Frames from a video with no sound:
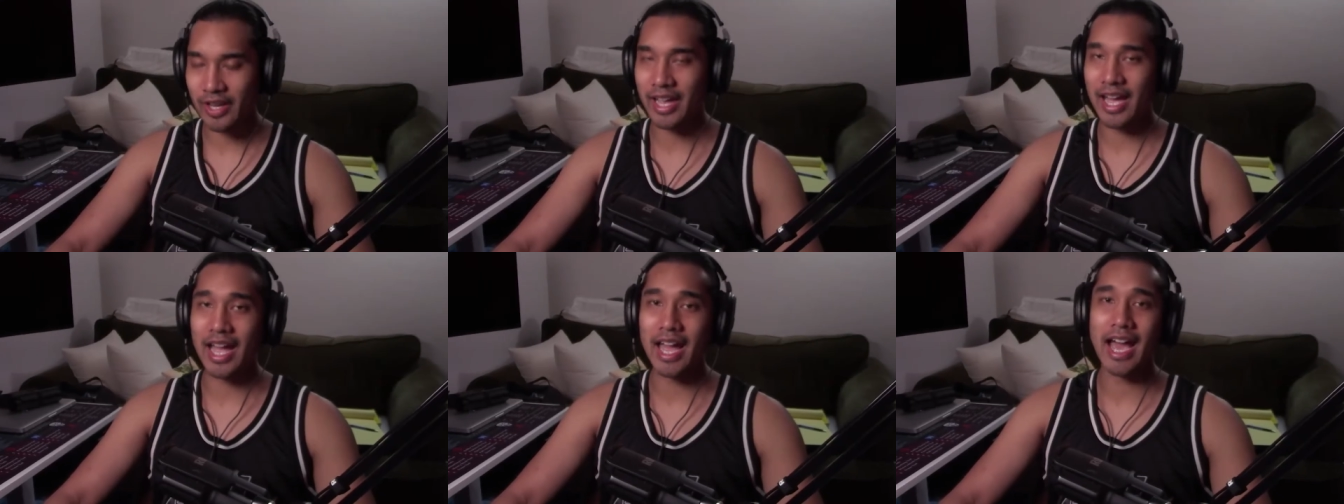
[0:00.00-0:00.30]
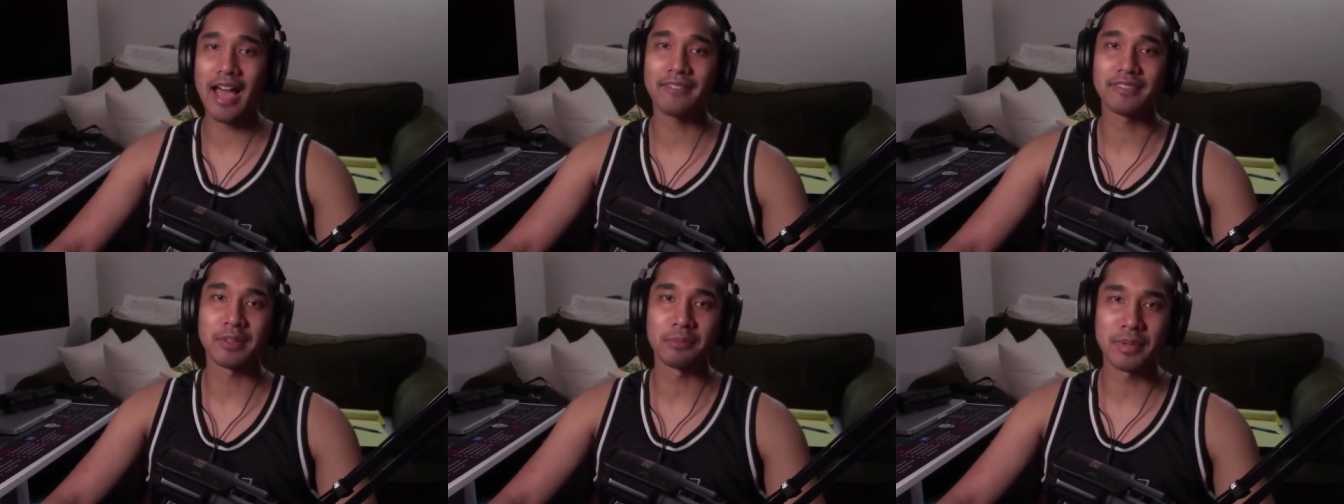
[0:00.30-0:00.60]
I
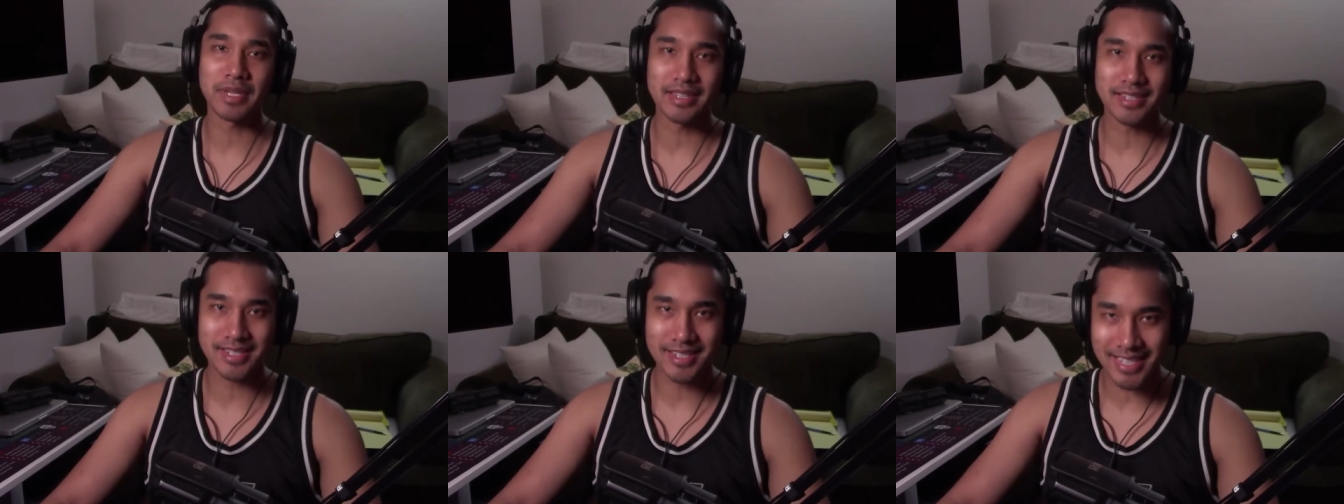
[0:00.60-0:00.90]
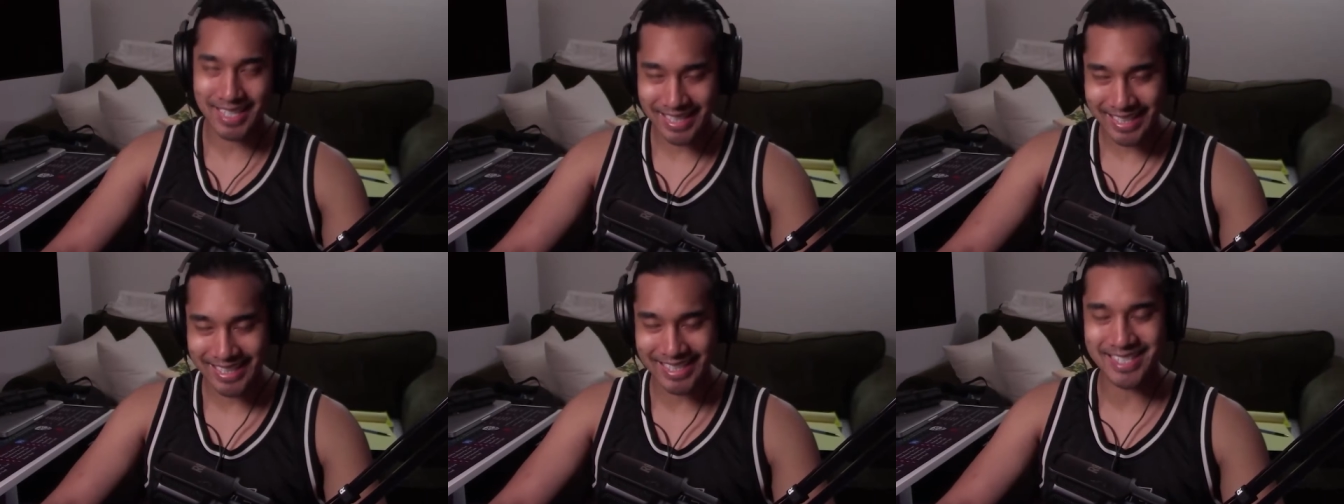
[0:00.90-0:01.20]
have to be a
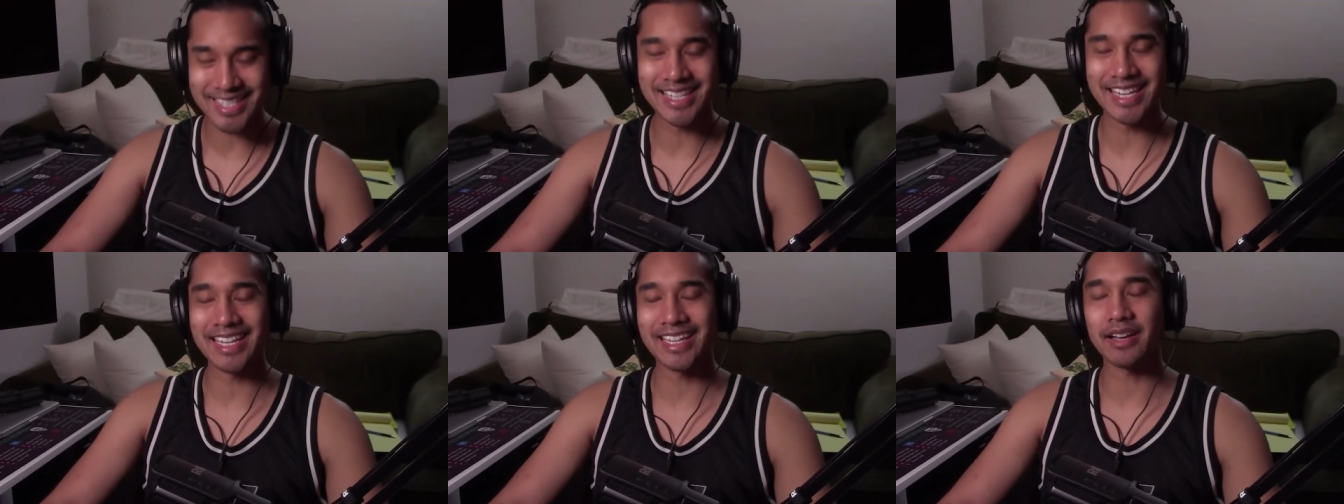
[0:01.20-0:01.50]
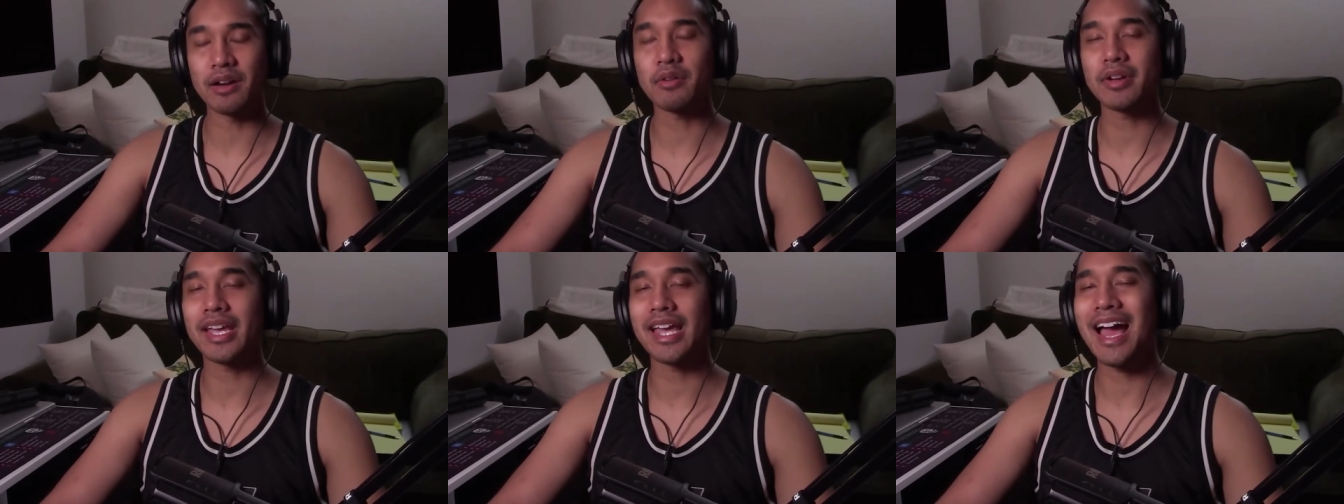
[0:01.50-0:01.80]
sneaky sneak.
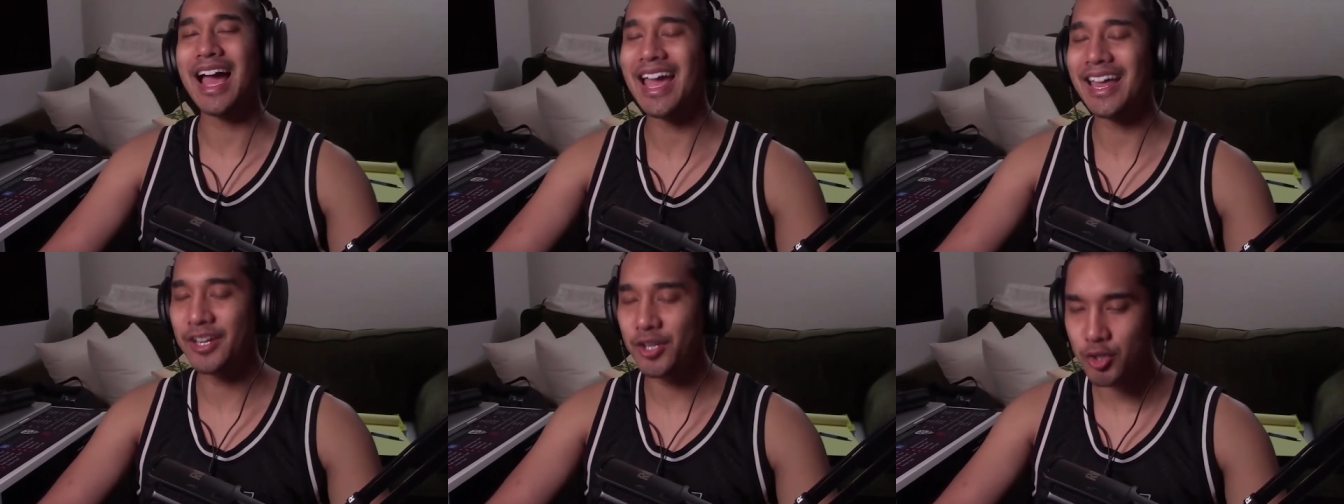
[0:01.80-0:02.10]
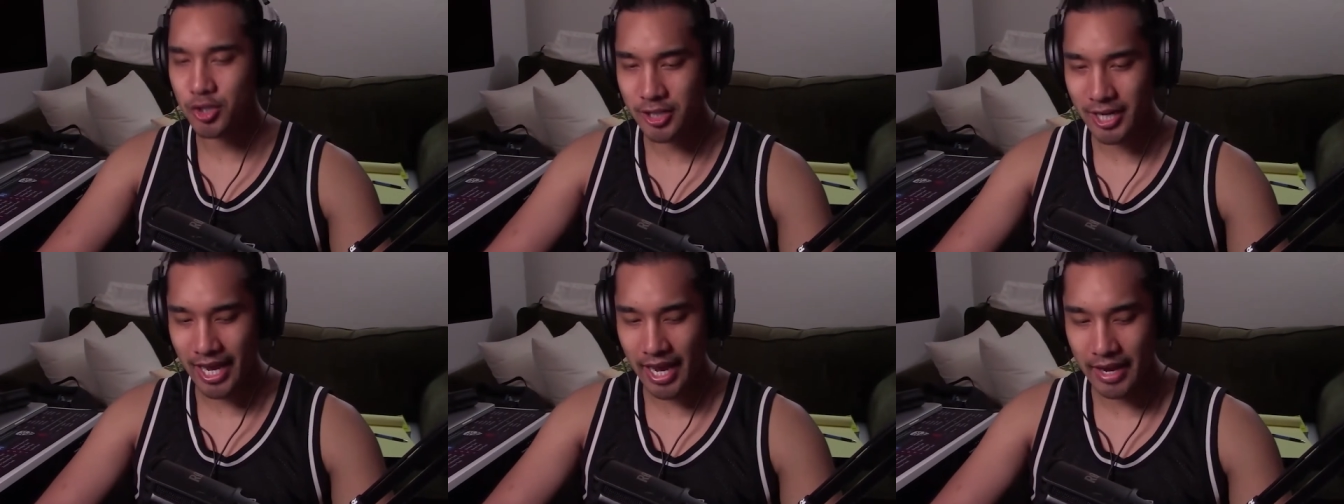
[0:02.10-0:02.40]
Okay, I
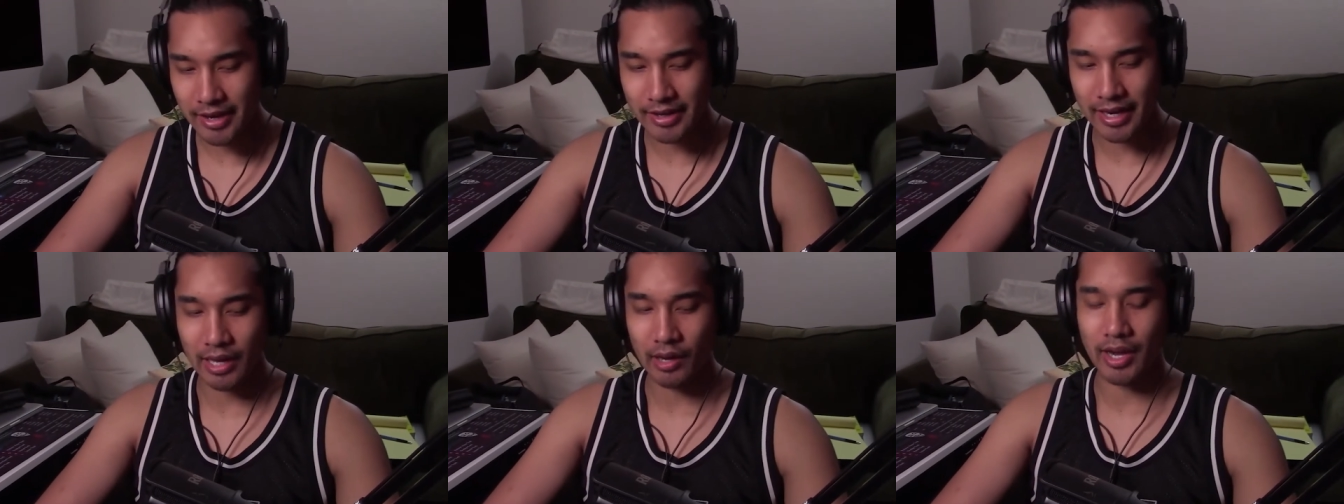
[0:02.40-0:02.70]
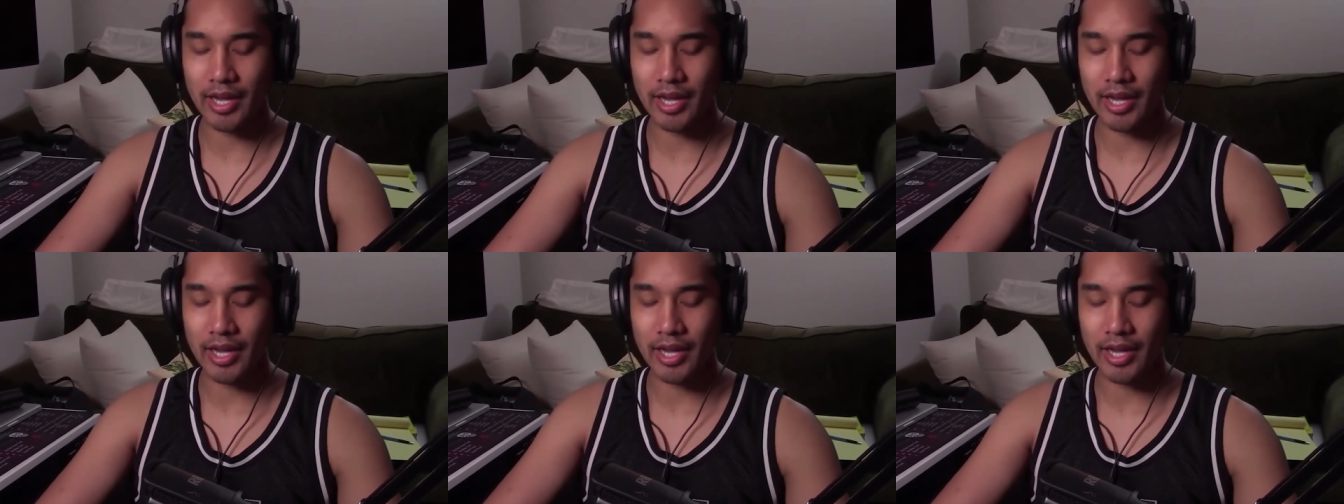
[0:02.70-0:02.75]
understand now.